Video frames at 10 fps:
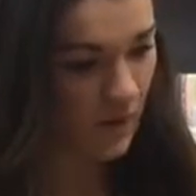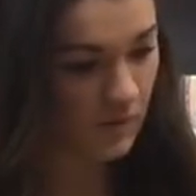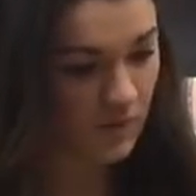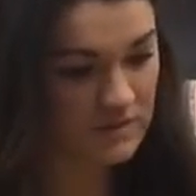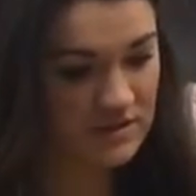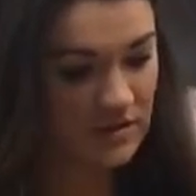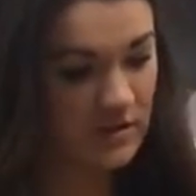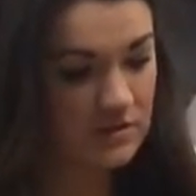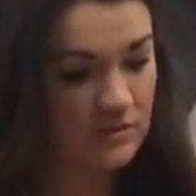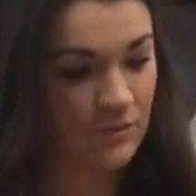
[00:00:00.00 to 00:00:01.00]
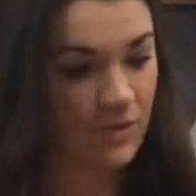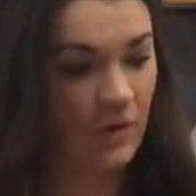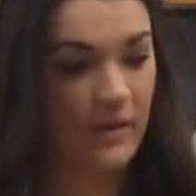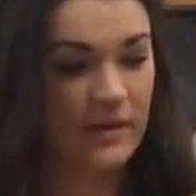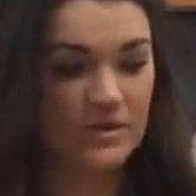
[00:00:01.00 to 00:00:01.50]
Boys and girls,
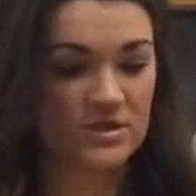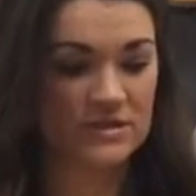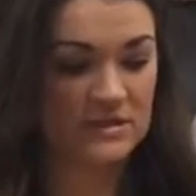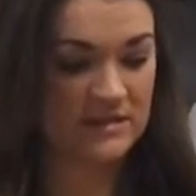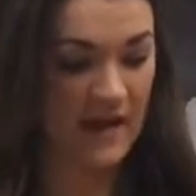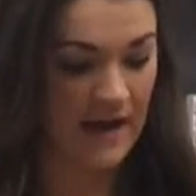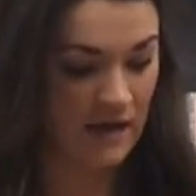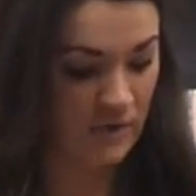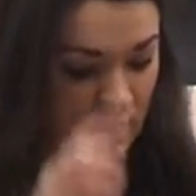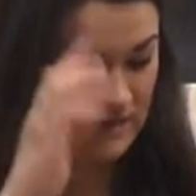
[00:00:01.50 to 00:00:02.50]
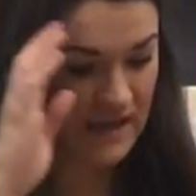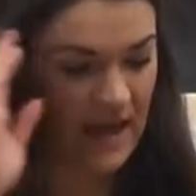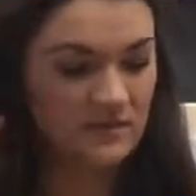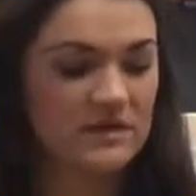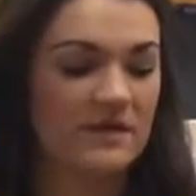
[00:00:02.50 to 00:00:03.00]
what we just decided was
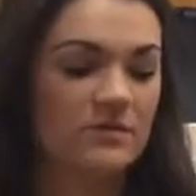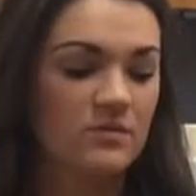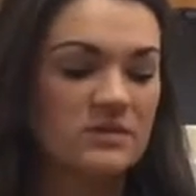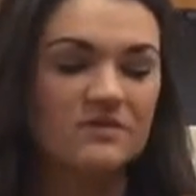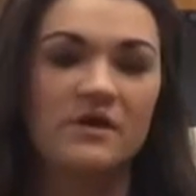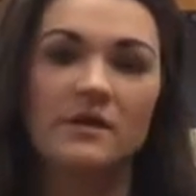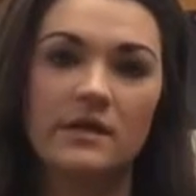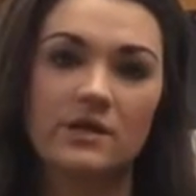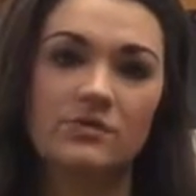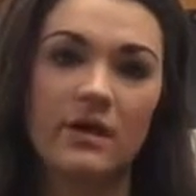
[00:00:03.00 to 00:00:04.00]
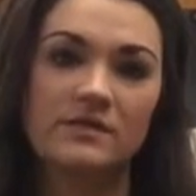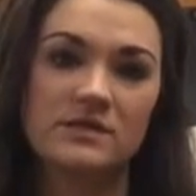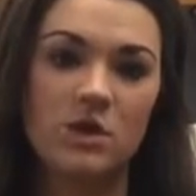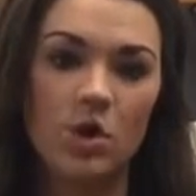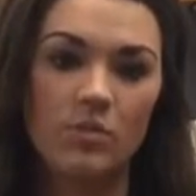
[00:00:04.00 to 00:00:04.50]
how David was feeling throughout this
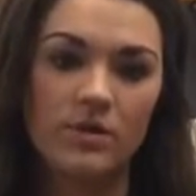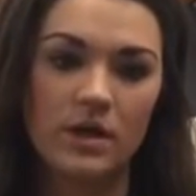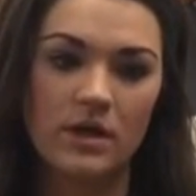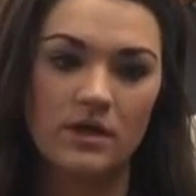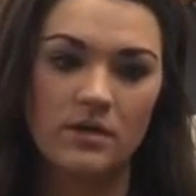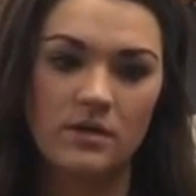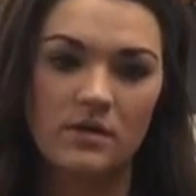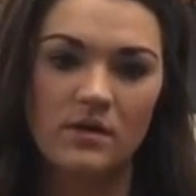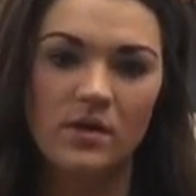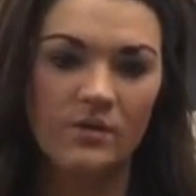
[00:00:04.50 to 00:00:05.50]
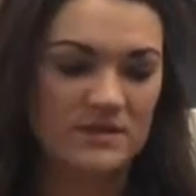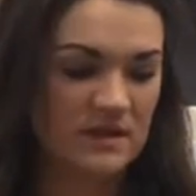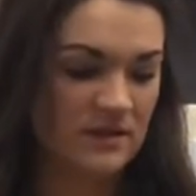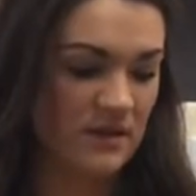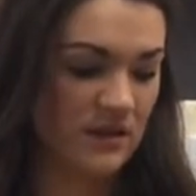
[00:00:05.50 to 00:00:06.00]
whole book. We
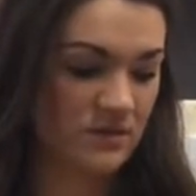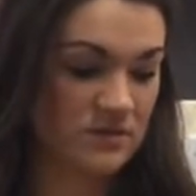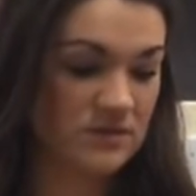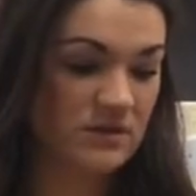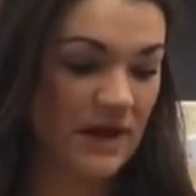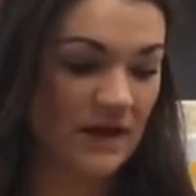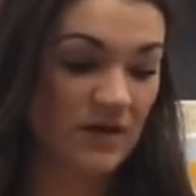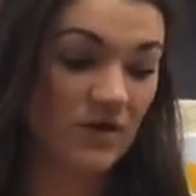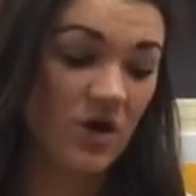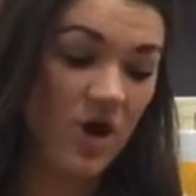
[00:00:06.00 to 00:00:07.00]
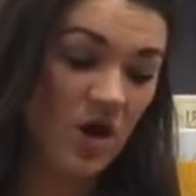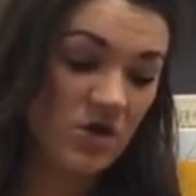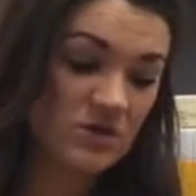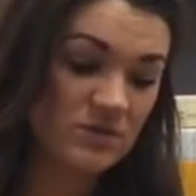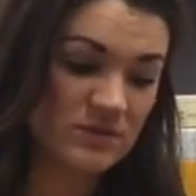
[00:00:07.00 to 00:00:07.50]
said that he was kind of
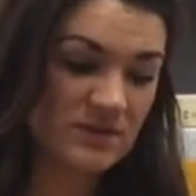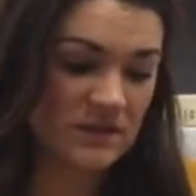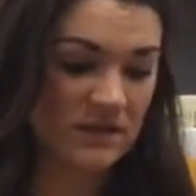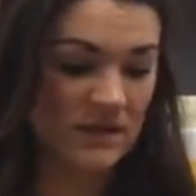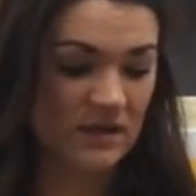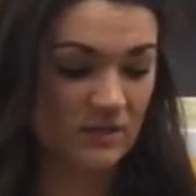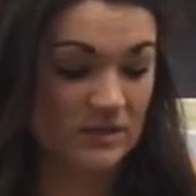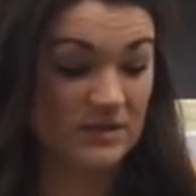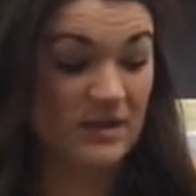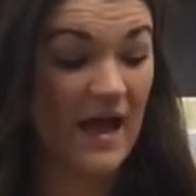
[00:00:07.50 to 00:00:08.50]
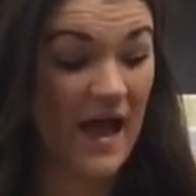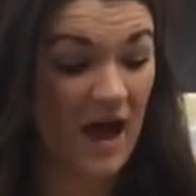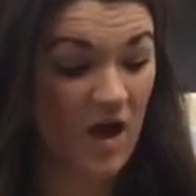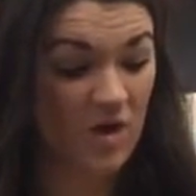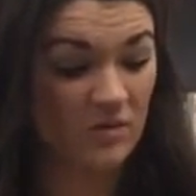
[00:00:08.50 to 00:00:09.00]
gross, we said that he was
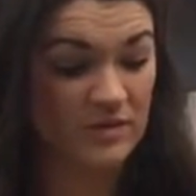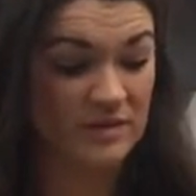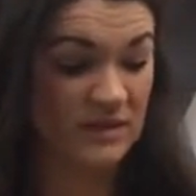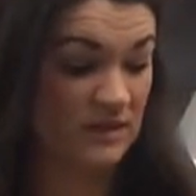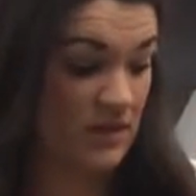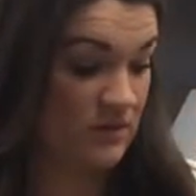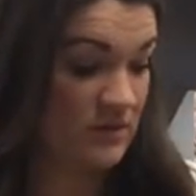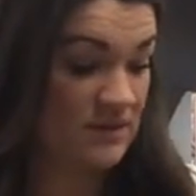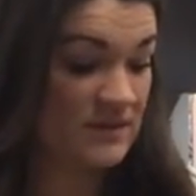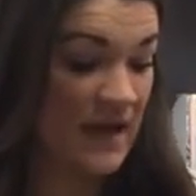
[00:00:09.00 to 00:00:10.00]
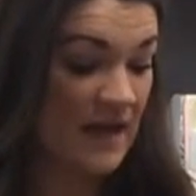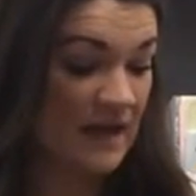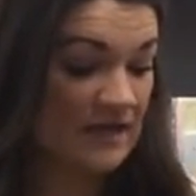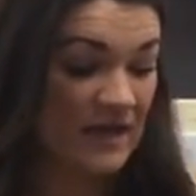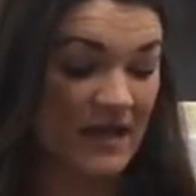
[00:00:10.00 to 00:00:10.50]
loud, we said that he was
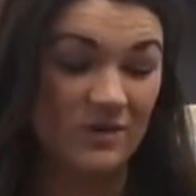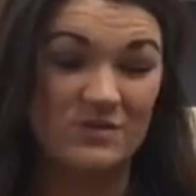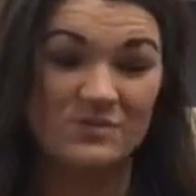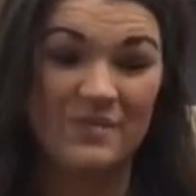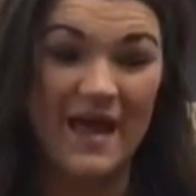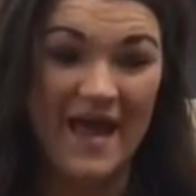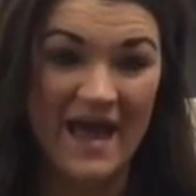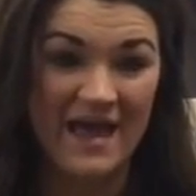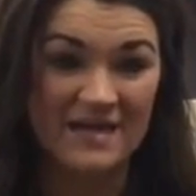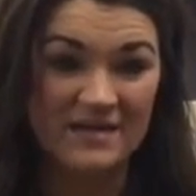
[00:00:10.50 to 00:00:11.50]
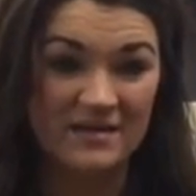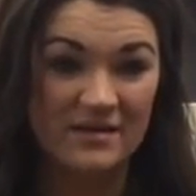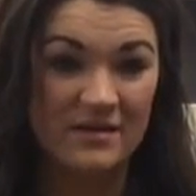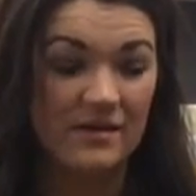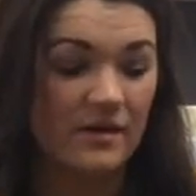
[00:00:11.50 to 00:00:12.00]
excited, that he was mad.
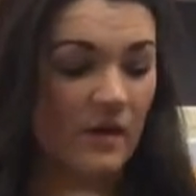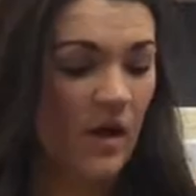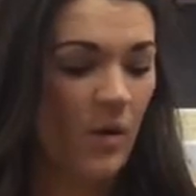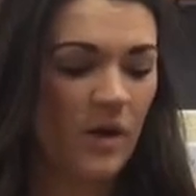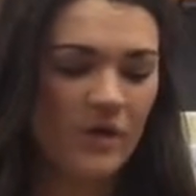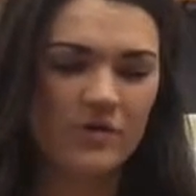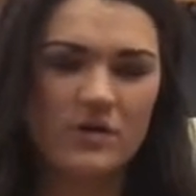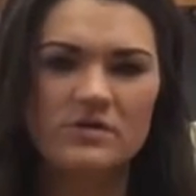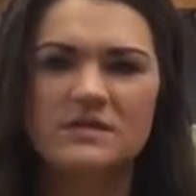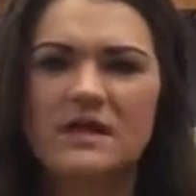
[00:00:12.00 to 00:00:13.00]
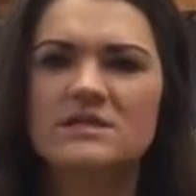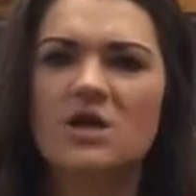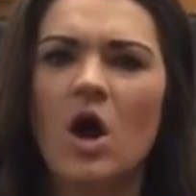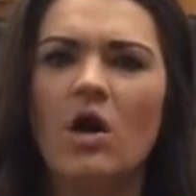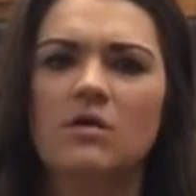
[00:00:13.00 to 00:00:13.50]
What are those things
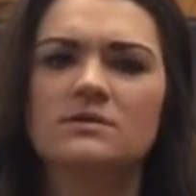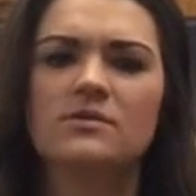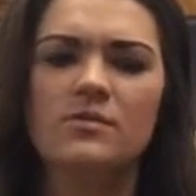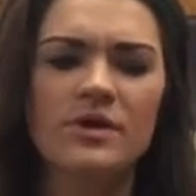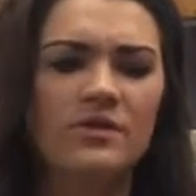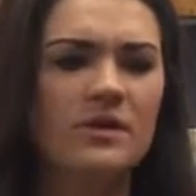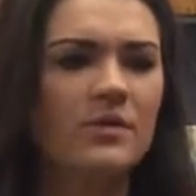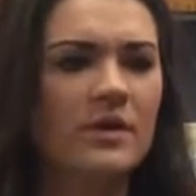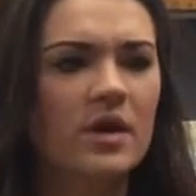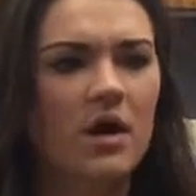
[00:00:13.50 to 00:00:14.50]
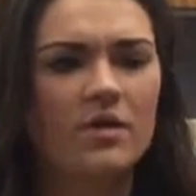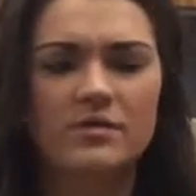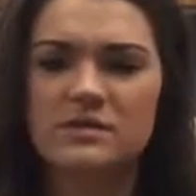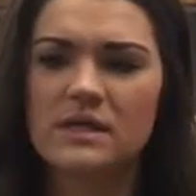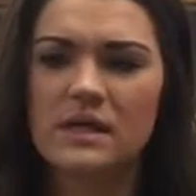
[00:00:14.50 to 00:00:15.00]
called? What do you think we call
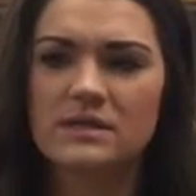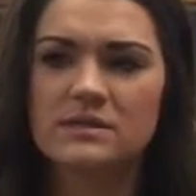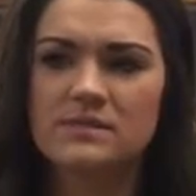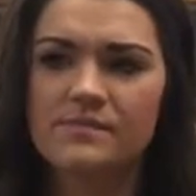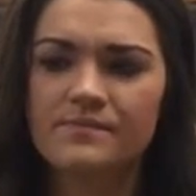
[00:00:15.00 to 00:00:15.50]
those things?